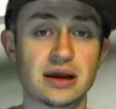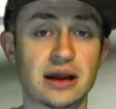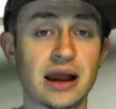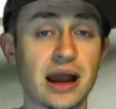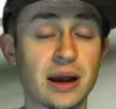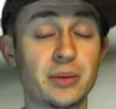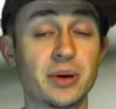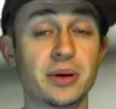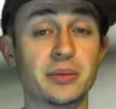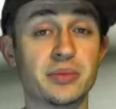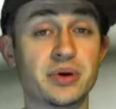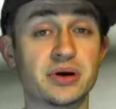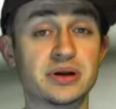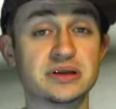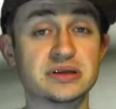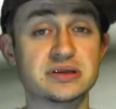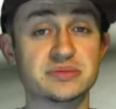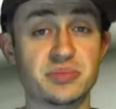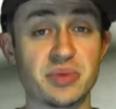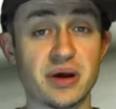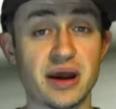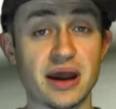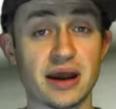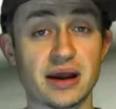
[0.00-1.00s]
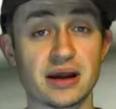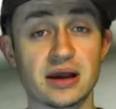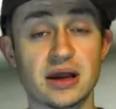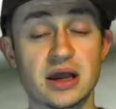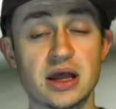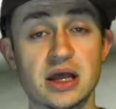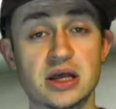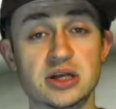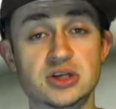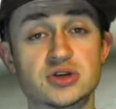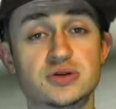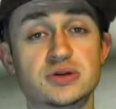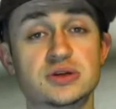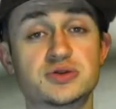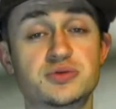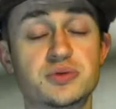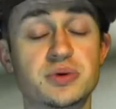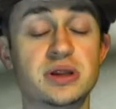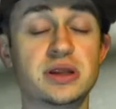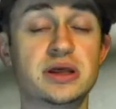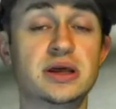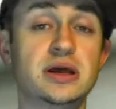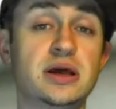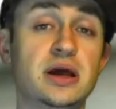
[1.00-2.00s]
Got my money's back. So it's
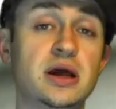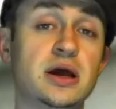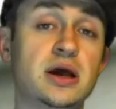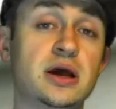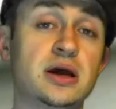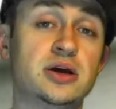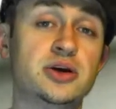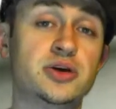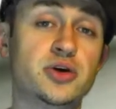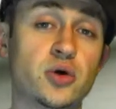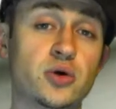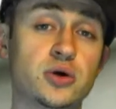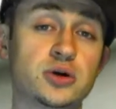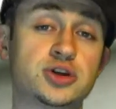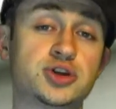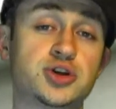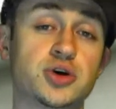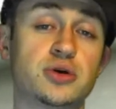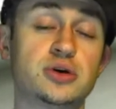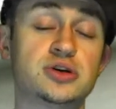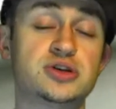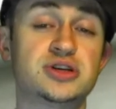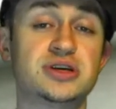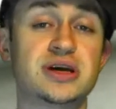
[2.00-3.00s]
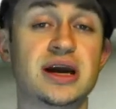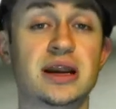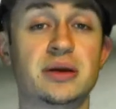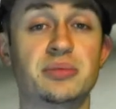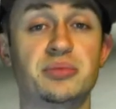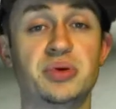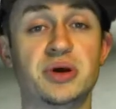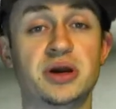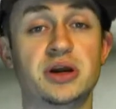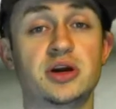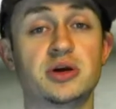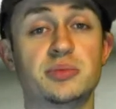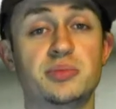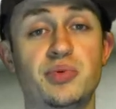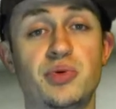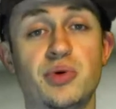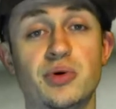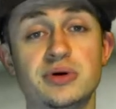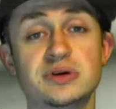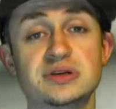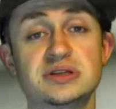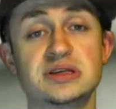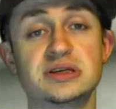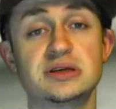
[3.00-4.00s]
really your choice. You got to pick your
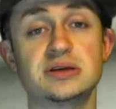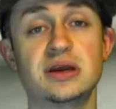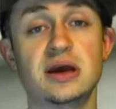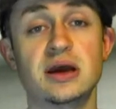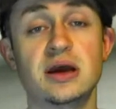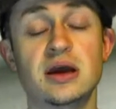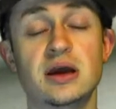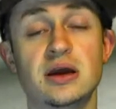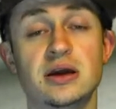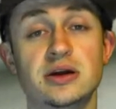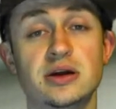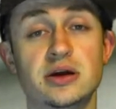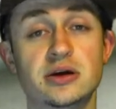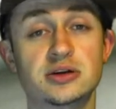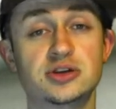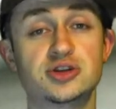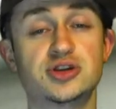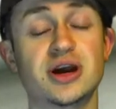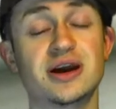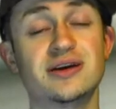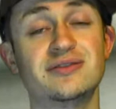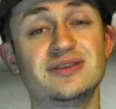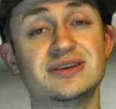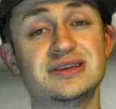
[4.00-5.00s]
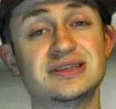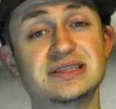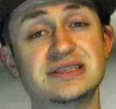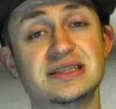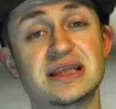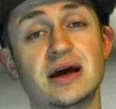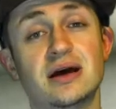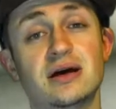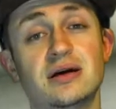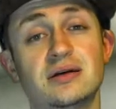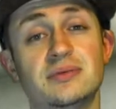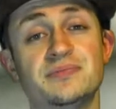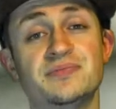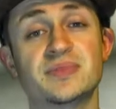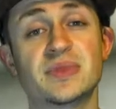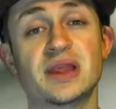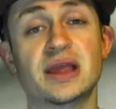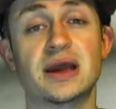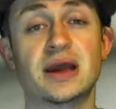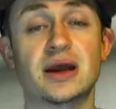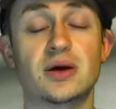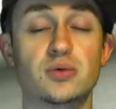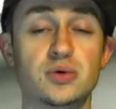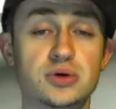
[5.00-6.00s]
poison, your driving style,
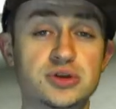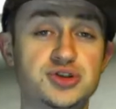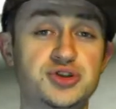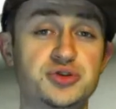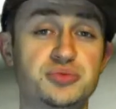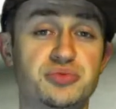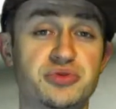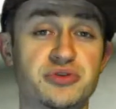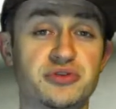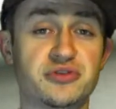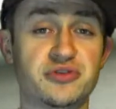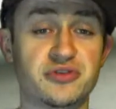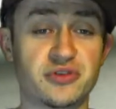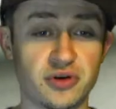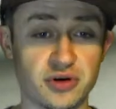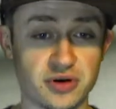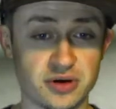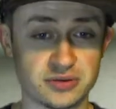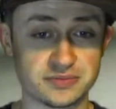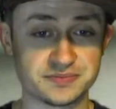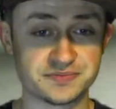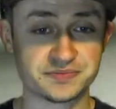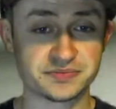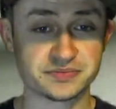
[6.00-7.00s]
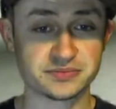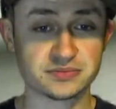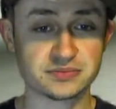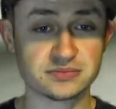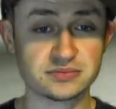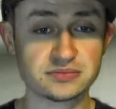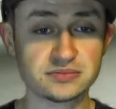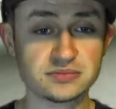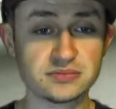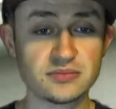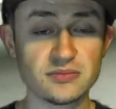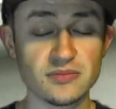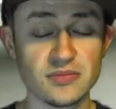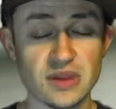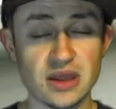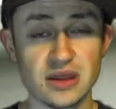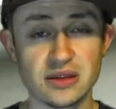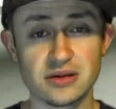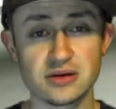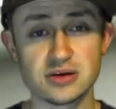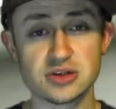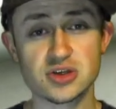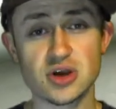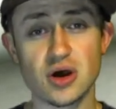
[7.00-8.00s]
and what you prefer.
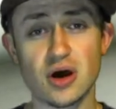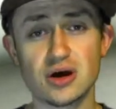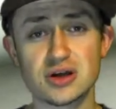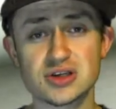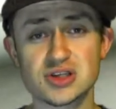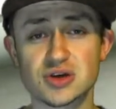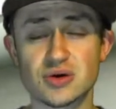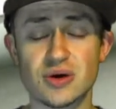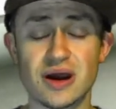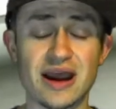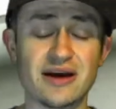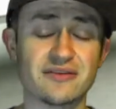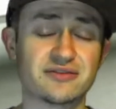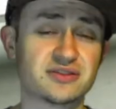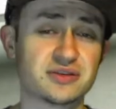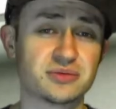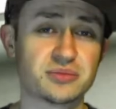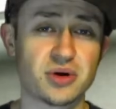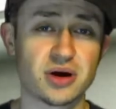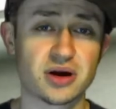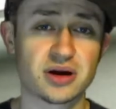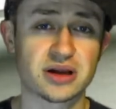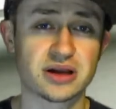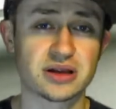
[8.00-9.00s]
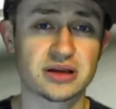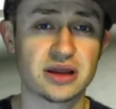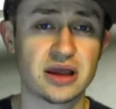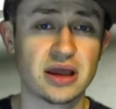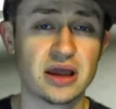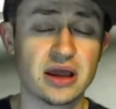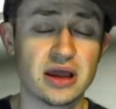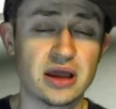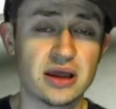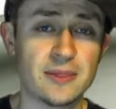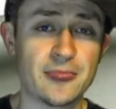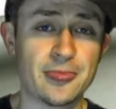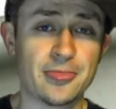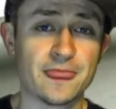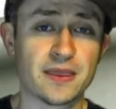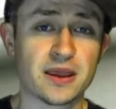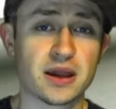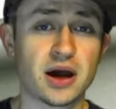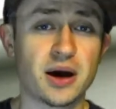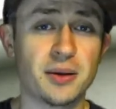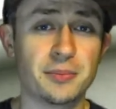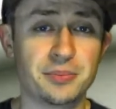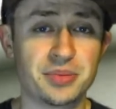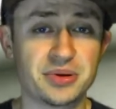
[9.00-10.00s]
There's also aftermarket
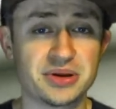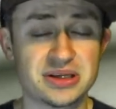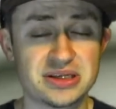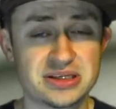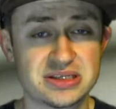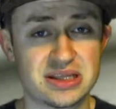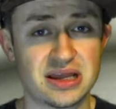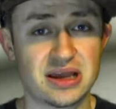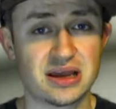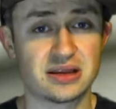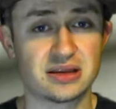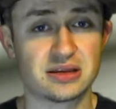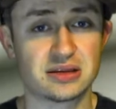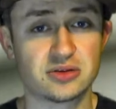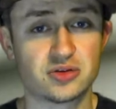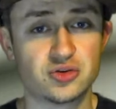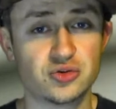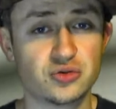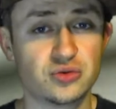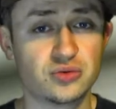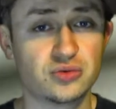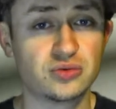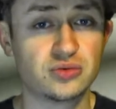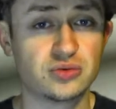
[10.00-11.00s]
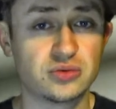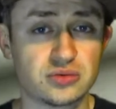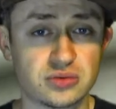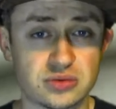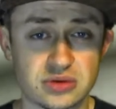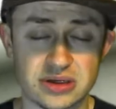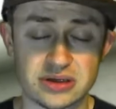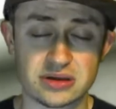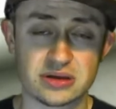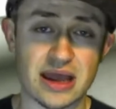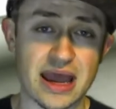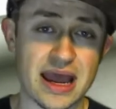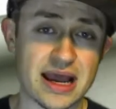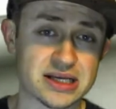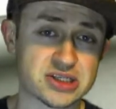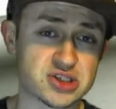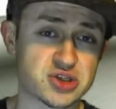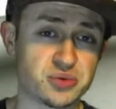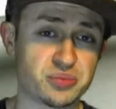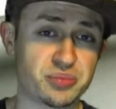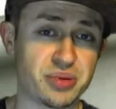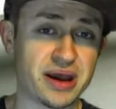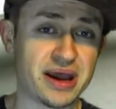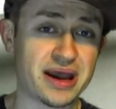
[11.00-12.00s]
companies that do
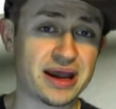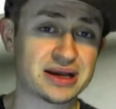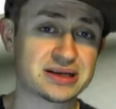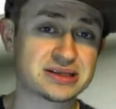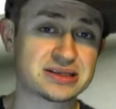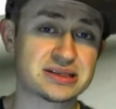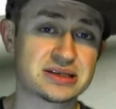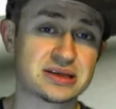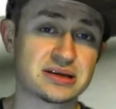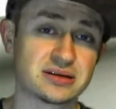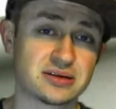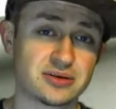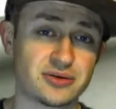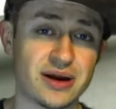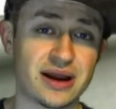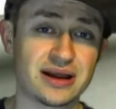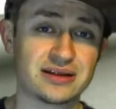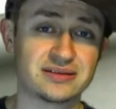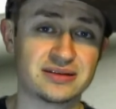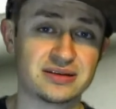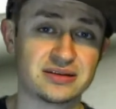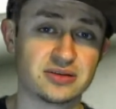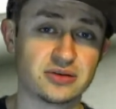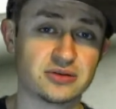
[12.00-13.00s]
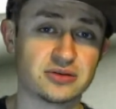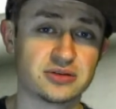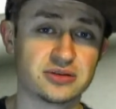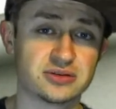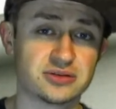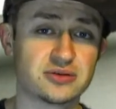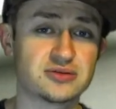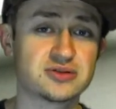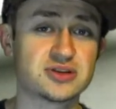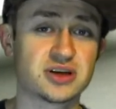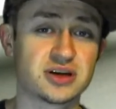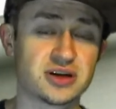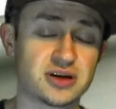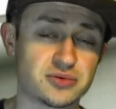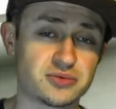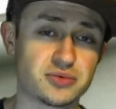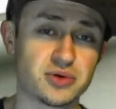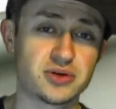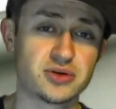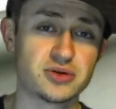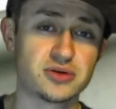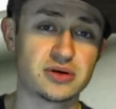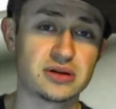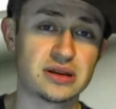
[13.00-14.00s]
Axlebacks. Granted, those are going to
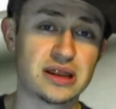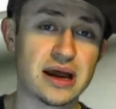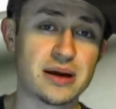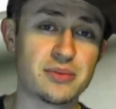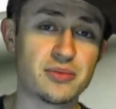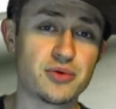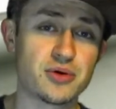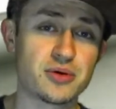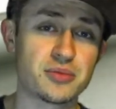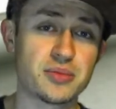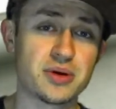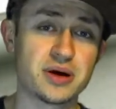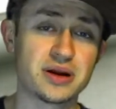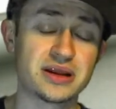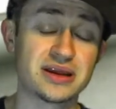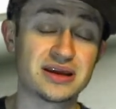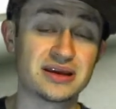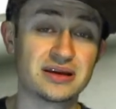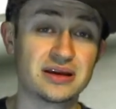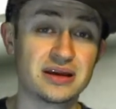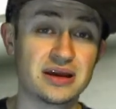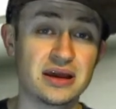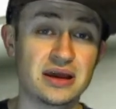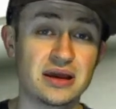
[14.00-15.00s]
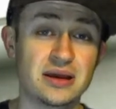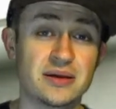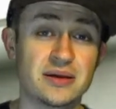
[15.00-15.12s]
run you a lot more money.